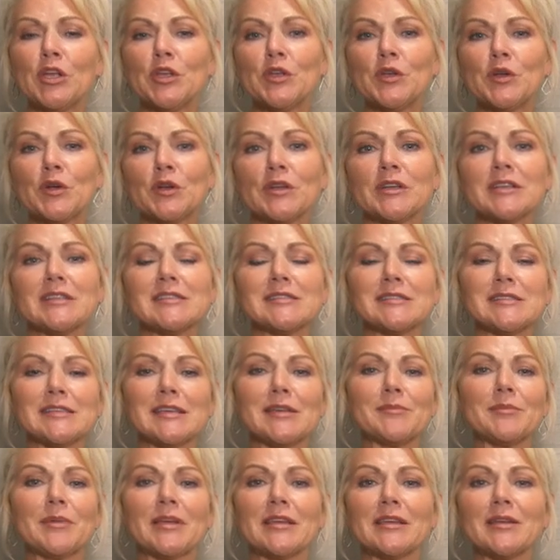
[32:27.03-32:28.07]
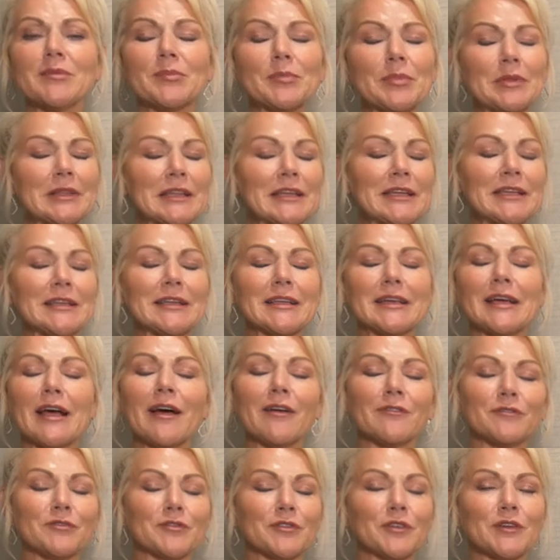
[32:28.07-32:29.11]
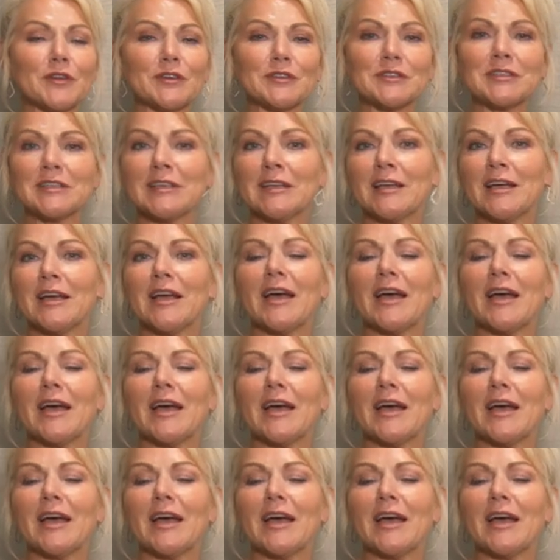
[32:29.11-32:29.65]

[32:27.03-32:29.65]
You're going to sleep in complete comfort,